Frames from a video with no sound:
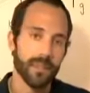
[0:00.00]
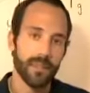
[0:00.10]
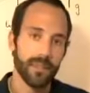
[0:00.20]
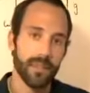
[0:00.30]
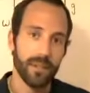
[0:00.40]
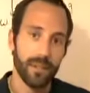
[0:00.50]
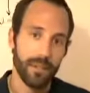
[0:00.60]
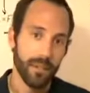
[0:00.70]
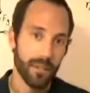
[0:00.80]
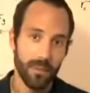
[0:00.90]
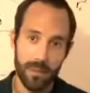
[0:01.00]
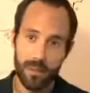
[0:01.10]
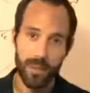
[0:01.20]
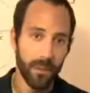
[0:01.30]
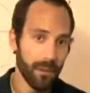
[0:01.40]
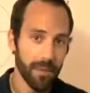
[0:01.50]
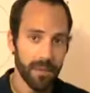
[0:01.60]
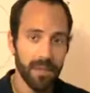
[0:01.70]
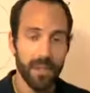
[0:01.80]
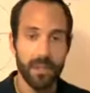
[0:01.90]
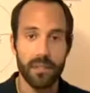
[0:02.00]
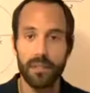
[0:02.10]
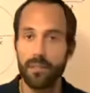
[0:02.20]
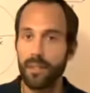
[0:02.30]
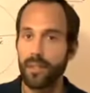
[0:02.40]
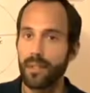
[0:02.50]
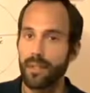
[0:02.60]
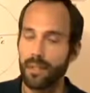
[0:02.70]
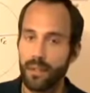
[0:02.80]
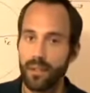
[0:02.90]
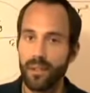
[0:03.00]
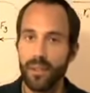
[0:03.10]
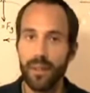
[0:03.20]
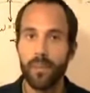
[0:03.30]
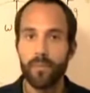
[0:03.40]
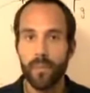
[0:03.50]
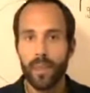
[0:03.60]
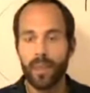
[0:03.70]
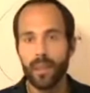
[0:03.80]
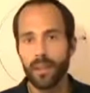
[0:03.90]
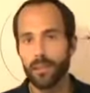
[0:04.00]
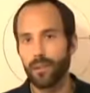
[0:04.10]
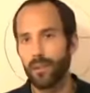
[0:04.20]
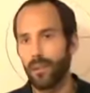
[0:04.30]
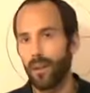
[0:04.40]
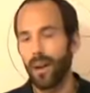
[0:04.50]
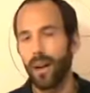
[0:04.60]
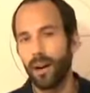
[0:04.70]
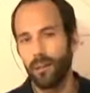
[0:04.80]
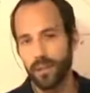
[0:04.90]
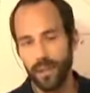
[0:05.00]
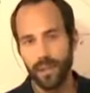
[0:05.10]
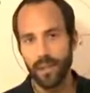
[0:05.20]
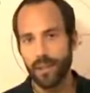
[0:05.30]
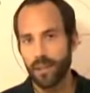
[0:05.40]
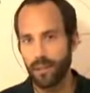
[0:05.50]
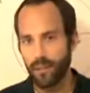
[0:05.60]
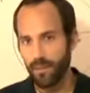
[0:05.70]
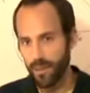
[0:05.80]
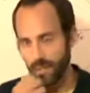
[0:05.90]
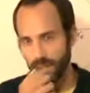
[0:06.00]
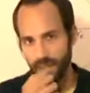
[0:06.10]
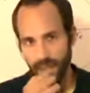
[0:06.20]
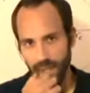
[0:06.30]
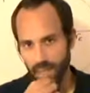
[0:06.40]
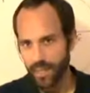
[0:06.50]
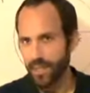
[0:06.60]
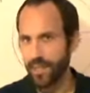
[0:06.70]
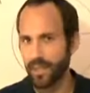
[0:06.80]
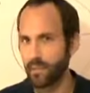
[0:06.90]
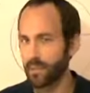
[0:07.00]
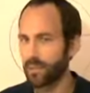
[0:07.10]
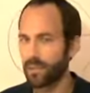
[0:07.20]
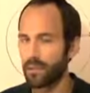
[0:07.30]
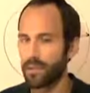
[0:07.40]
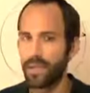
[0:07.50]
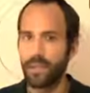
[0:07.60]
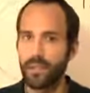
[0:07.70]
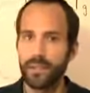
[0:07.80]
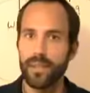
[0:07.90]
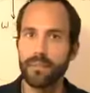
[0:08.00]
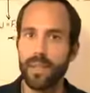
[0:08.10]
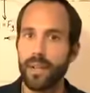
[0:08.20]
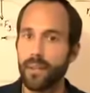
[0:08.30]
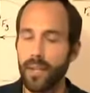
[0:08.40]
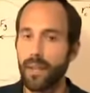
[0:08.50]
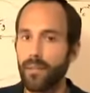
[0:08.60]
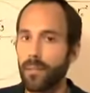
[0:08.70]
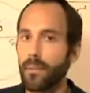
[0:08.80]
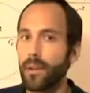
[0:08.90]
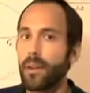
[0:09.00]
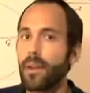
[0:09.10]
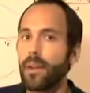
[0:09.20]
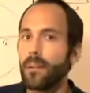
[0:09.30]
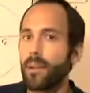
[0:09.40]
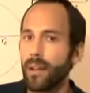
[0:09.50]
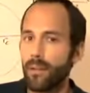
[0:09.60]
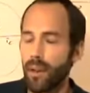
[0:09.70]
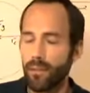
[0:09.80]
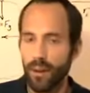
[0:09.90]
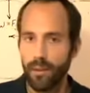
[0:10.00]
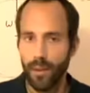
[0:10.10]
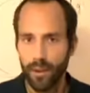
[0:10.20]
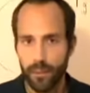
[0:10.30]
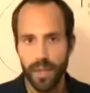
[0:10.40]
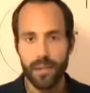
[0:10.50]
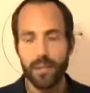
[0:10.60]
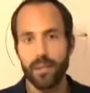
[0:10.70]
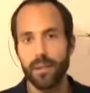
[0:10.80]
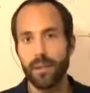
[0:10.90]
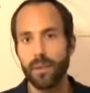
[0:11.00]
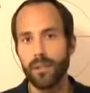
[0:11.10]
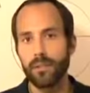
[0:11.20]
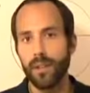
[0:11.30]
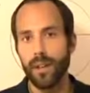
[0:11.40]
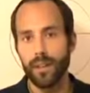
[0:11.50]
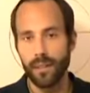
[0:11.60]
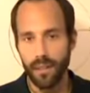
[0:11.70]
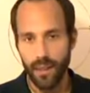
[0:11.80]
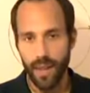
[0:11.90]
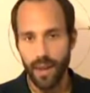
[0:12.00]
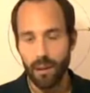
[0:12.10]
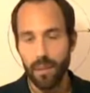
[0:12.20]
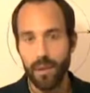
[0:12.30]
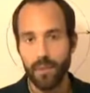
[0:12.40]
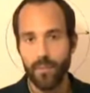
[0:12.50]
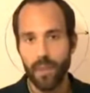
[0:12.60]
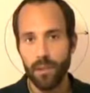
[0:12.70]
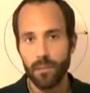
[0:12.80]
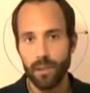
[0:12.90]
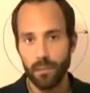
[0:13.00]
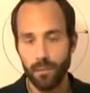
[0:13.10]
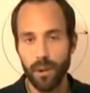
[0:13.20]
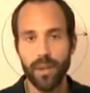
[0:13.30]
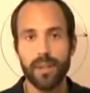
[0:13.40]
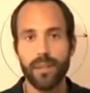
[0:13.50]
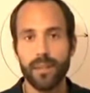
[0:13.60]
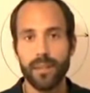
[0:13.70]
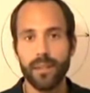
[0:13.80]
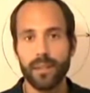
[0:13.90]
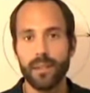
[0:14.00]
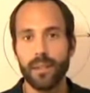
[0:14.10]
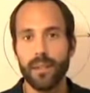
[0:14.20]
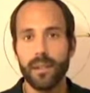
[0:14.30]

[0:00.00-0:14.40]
than it is on Earth. It's supposed to be about 1/6 of what it is on Earth. And so I was taking physics, and I had just taken chemistry, or I was taking it at the same time, I can't remember, but I immediately thought about the fact in the lab we were weighing things